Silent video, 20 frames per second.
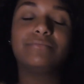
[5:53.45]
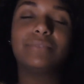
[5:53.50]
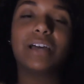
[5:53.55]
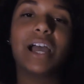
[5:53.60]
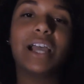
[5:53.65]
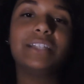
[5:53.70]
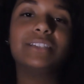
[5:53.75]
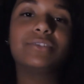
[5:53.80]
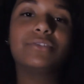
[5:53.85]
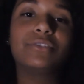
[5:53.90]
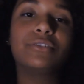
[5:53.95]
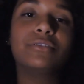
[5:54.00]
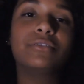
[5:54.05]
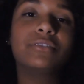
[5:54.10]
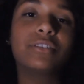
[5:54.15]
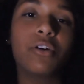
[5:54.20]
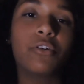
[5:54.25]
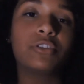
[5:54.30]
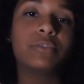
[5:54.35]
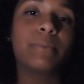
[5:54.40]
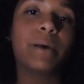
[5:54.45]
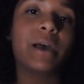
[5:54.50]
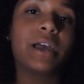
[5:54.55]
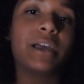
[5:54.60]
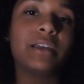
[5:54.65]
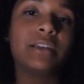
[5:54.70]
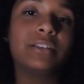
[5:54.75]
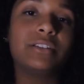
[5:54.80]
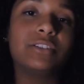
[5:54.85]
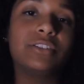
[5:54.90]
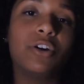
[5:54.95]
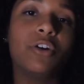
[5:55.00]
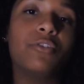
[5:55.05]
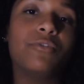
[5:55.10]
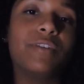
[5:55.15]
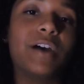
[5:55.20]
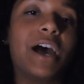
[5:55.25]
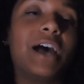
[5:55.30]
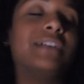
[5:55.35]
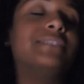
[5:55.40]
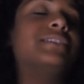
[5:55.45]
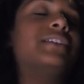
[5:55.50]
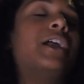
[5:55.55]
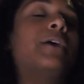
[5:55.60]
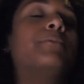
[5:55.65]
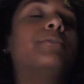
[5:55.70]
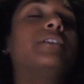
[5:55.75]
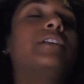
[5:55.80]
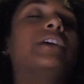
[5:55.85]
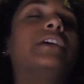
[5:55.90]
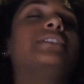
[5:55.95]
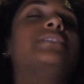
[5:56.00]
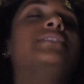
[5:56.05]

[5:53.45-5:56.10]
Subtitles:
High school goes by so fast, and I'm gonna get